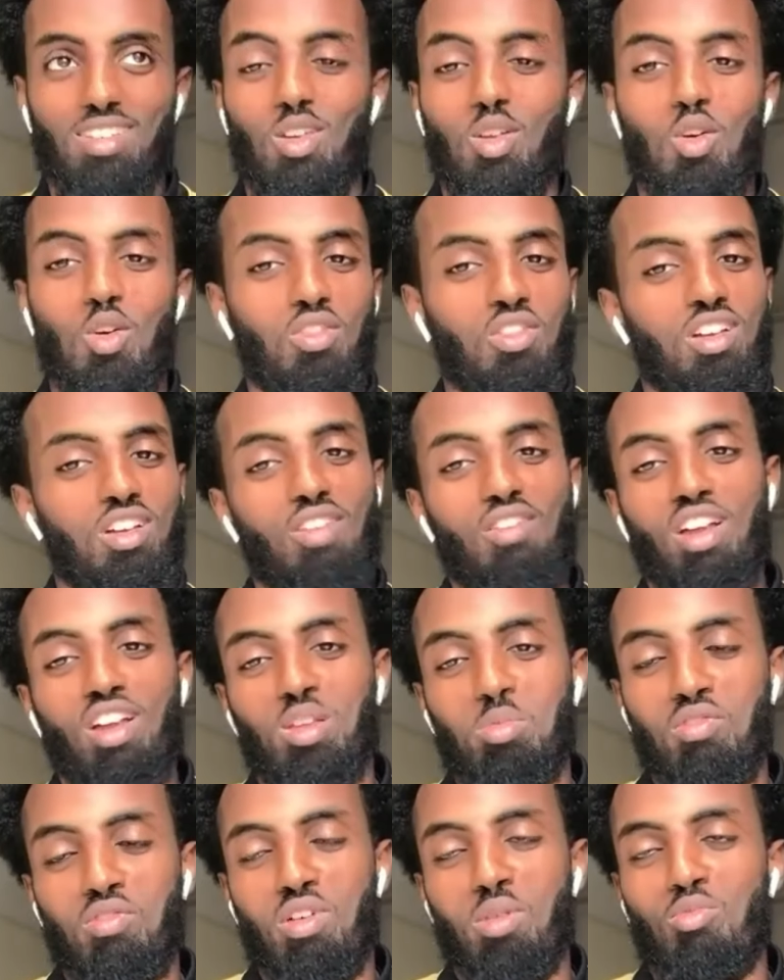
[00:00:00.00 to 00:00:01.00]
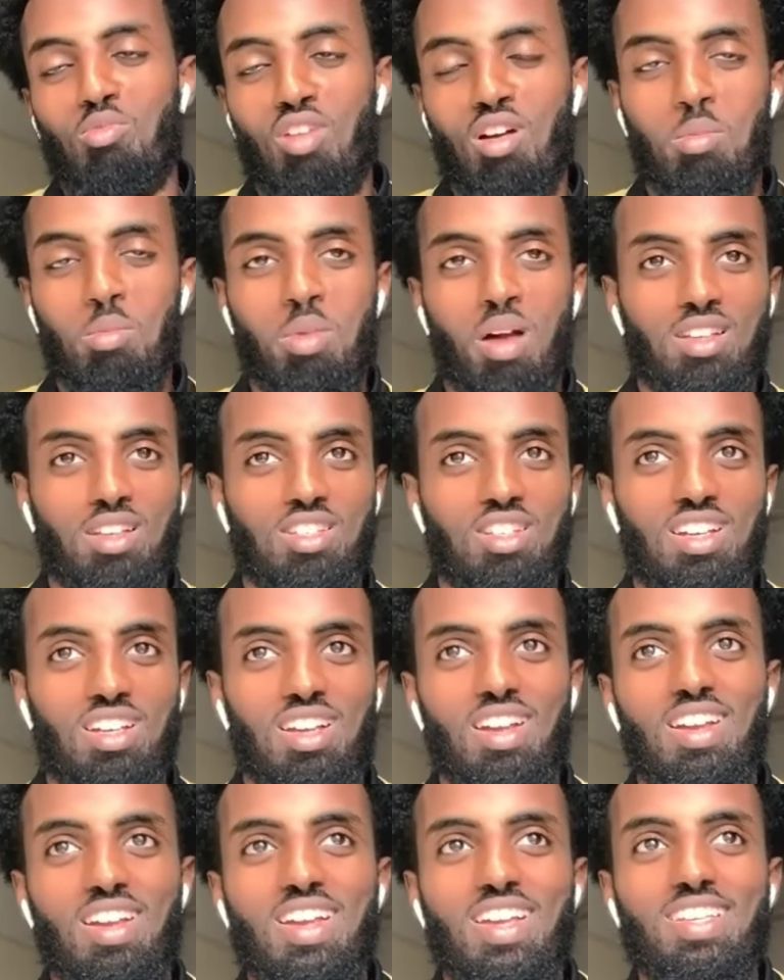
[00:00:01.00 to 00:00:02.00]
don't know, correct me if I'm wrong, Patrick.
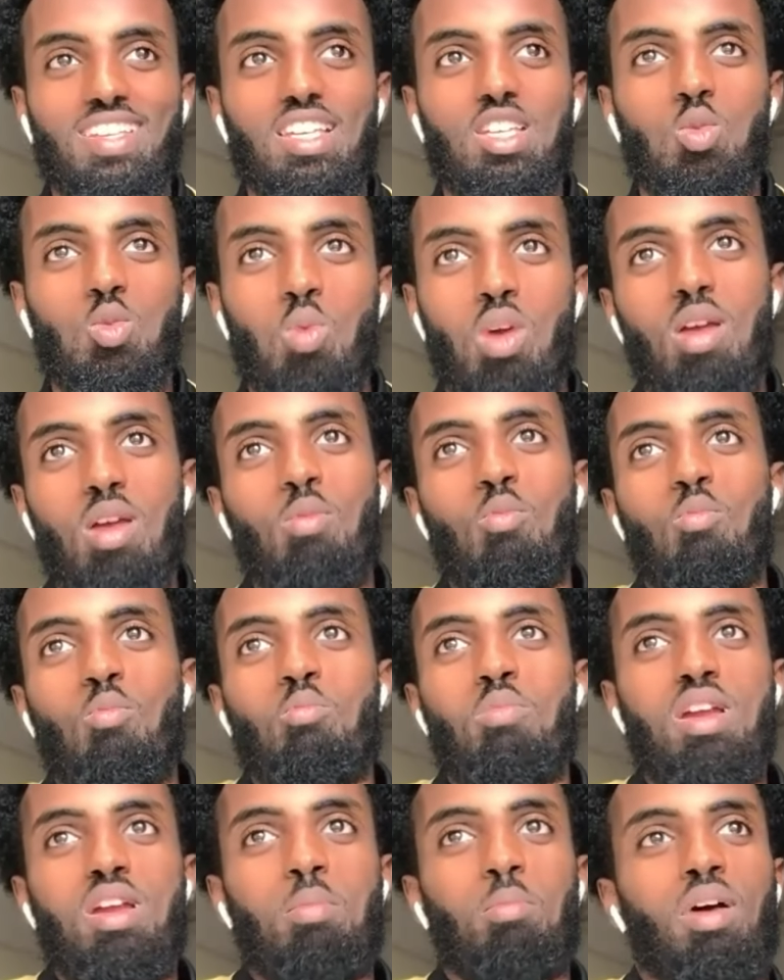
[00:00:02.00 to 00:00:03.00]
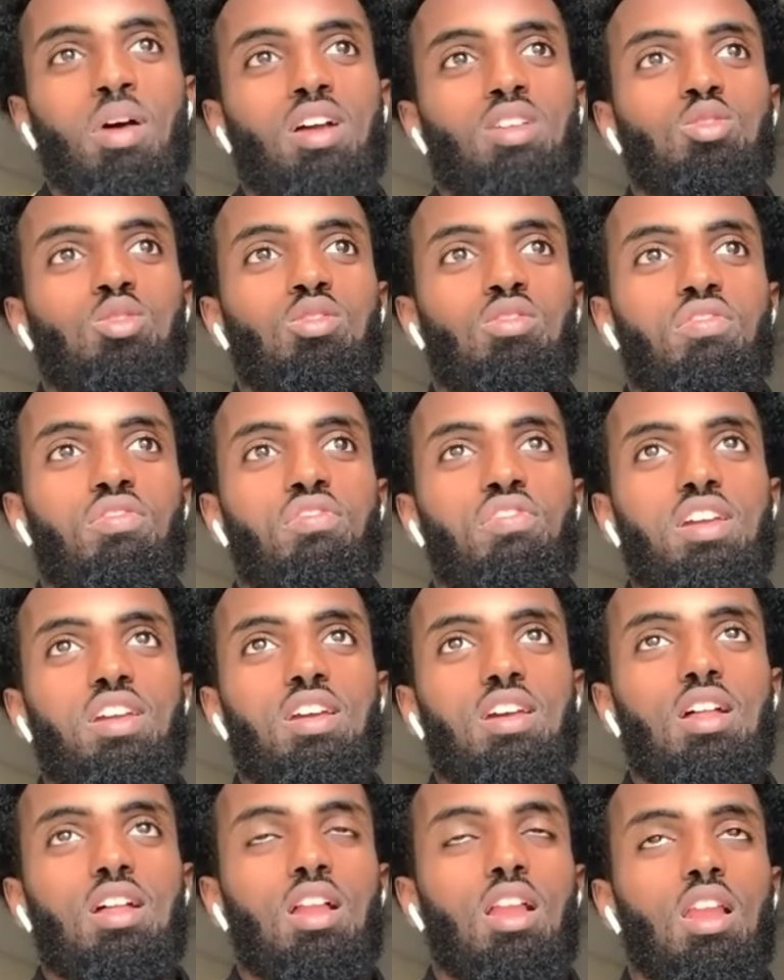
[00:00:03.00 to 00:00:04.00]
This is where me and Patrick
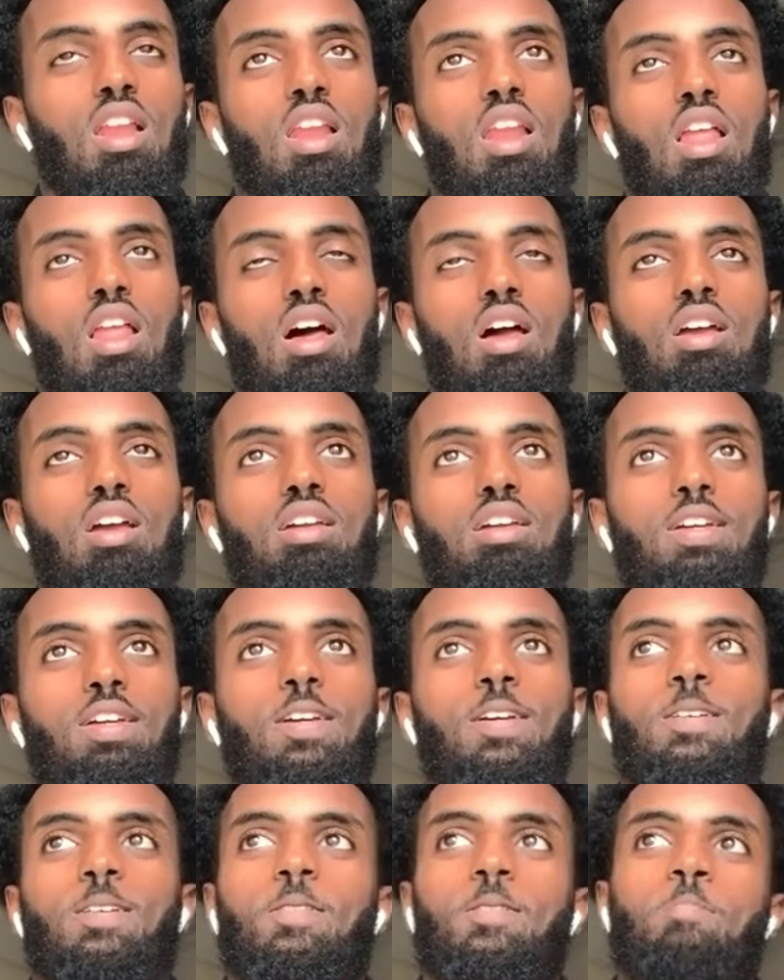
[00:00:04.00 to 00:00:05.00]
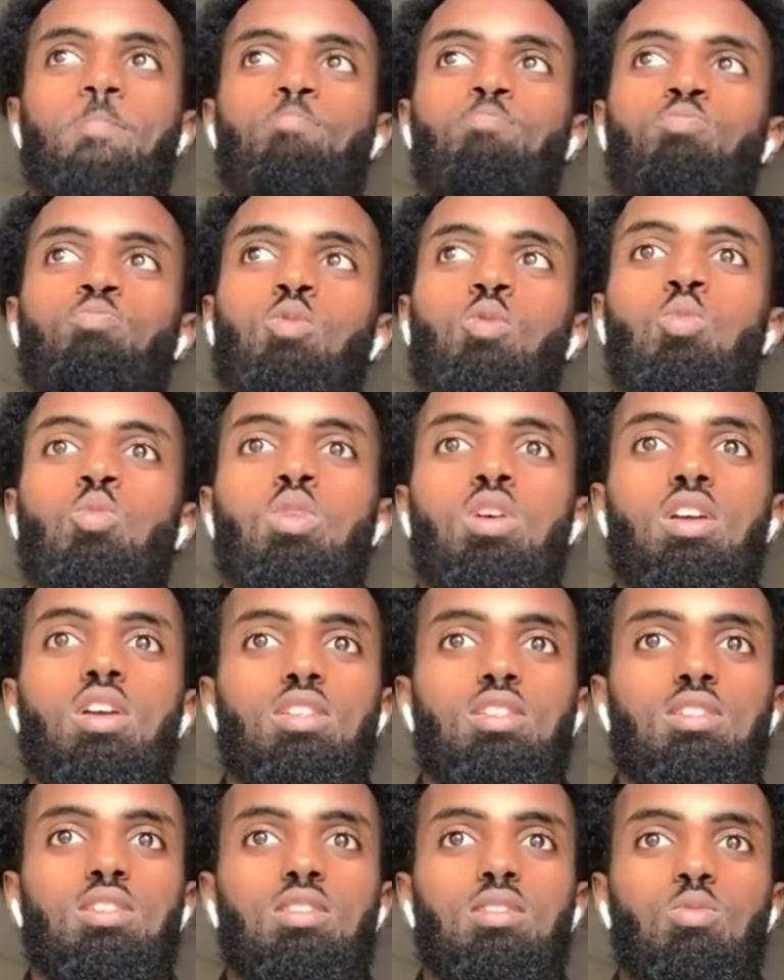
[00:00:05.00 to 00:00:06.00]
feel like we've
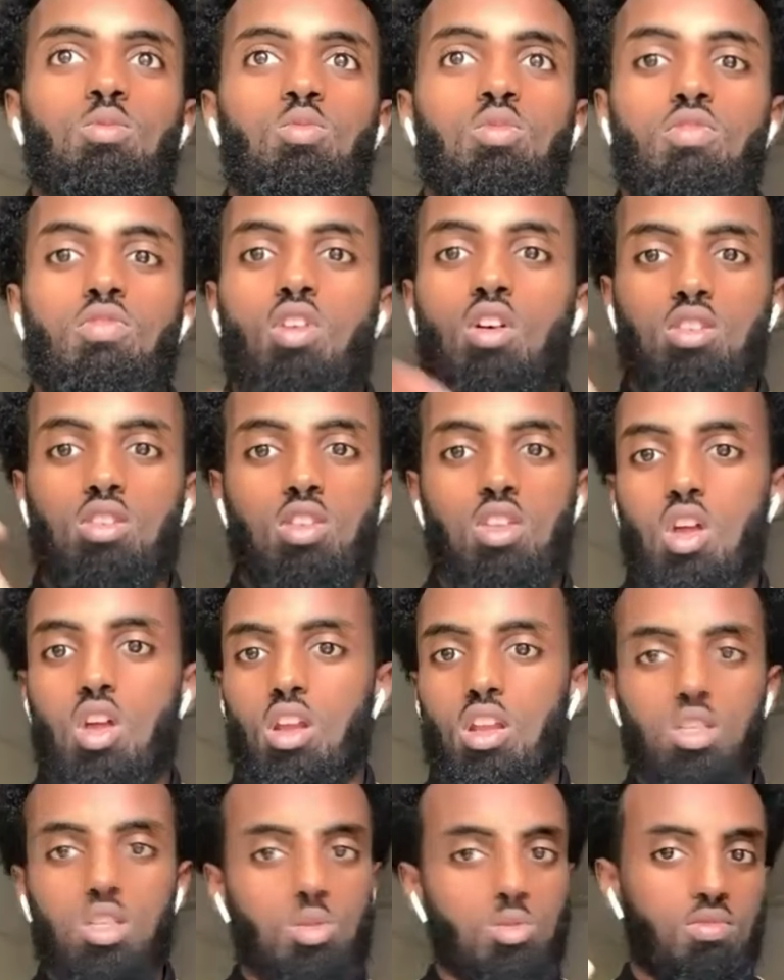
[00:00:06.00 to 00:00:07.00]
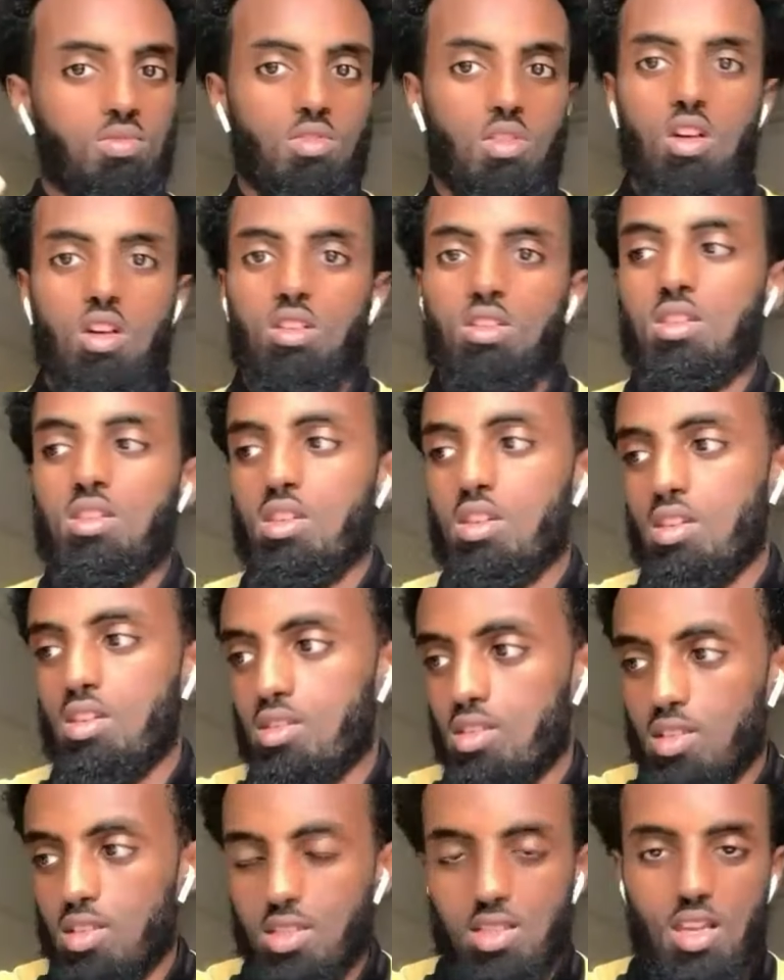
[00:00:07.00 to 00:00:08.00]
got the knowledge, we've got the
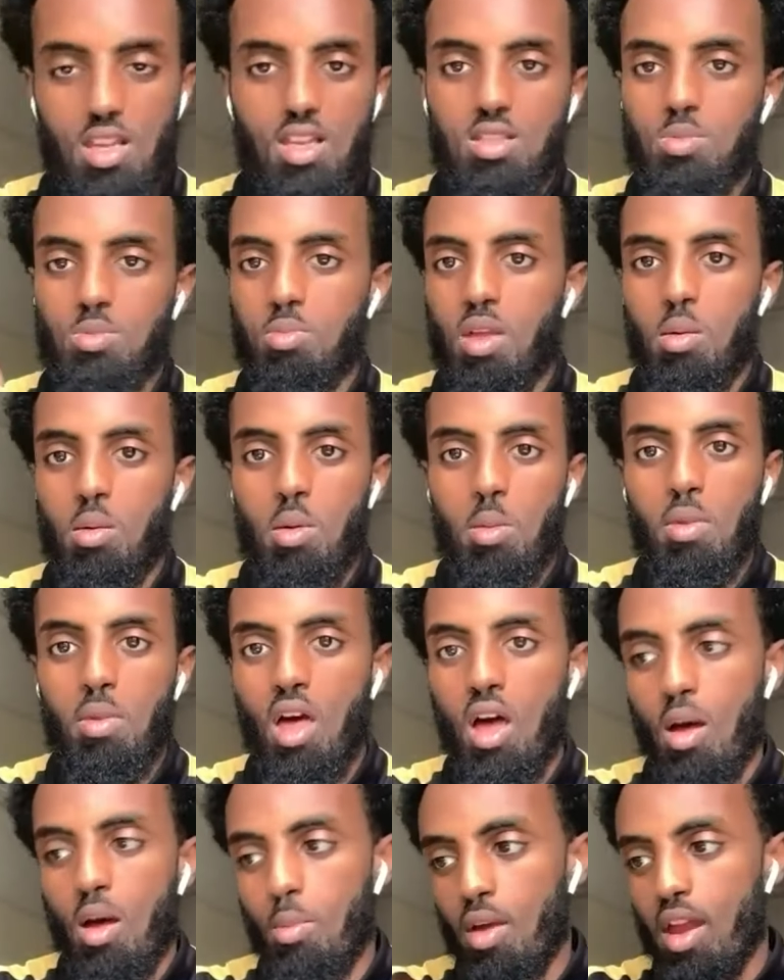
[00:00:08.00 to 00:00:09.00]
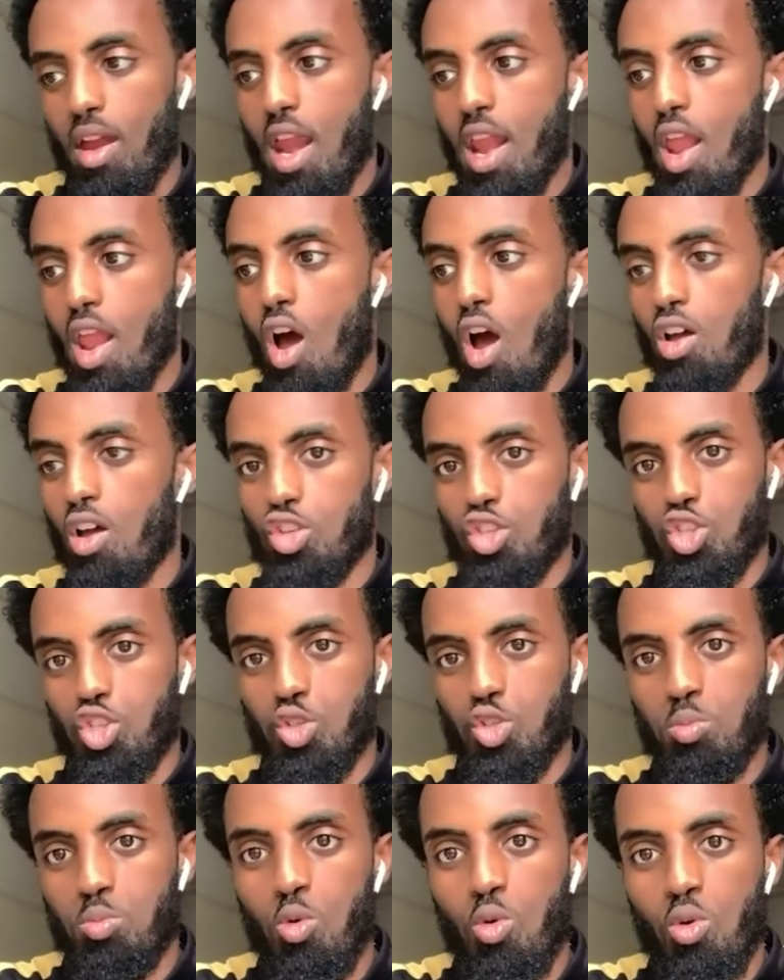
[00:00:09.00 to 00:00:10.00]
success, blah, blah, blah, in our
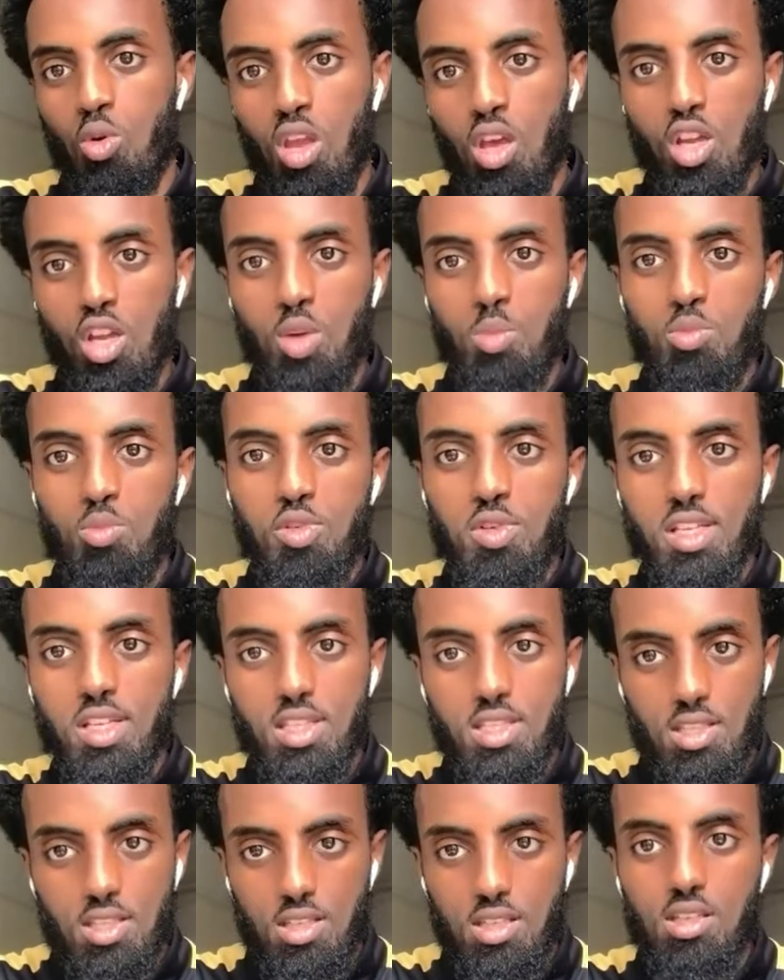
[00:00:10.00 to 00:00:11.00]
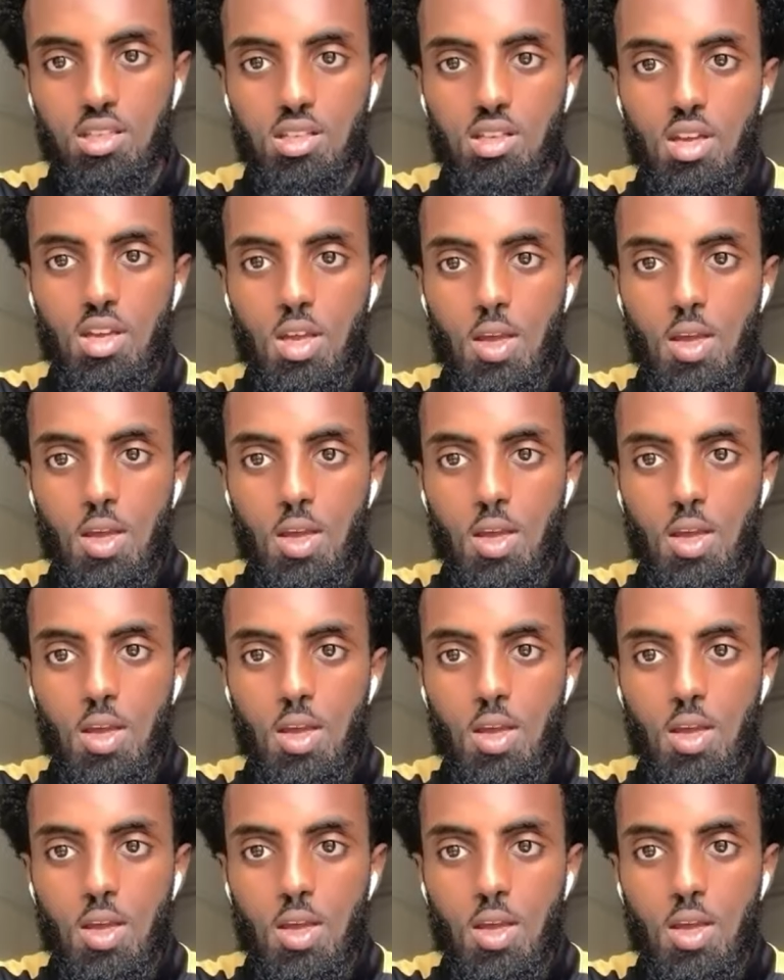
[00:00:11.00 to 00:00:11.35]
smaller community.